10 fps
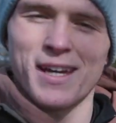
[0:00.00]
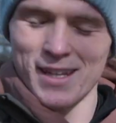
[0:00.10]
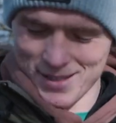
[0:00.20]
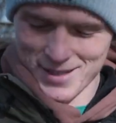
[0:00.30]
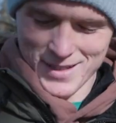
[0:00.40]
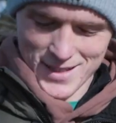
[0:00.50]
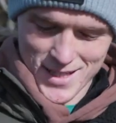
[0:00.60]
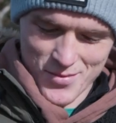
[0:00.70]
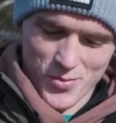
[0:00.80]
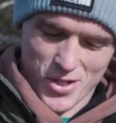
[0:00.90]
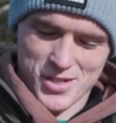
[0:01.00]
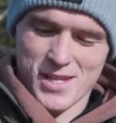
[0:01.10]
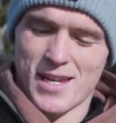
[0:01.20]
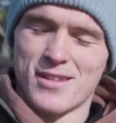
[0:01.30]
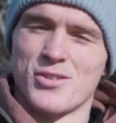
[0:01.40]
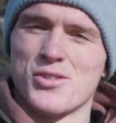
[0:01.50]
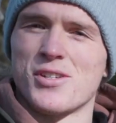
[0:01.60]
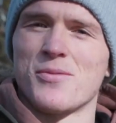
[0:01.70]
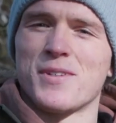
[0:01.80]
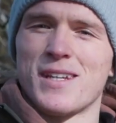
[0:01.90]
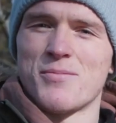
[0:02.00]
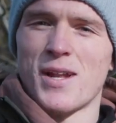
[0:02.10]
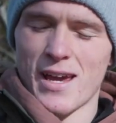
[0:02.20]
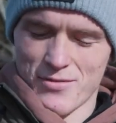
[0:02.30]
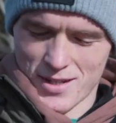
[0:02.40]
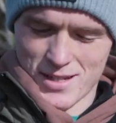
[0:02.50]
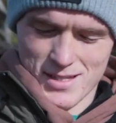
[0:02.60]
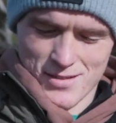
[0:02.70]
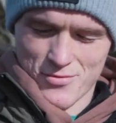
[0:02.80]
again, because I need to do something in my life that isn't